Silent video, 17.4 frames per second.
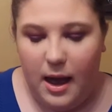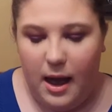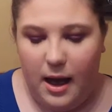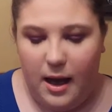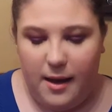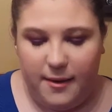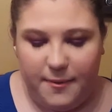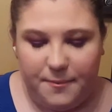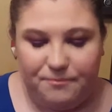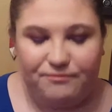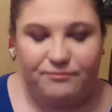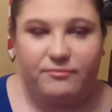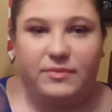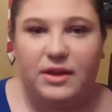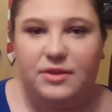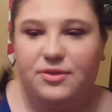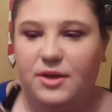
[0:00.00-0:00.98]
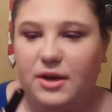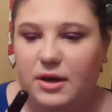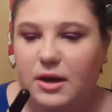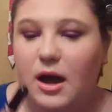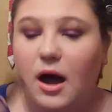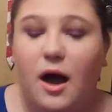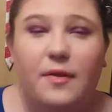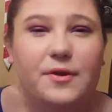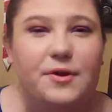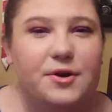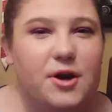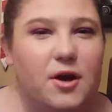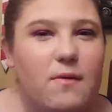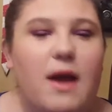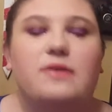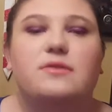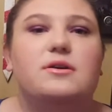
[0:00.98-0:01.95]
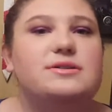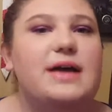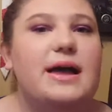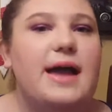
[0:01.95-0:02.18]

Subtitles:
The color correctors,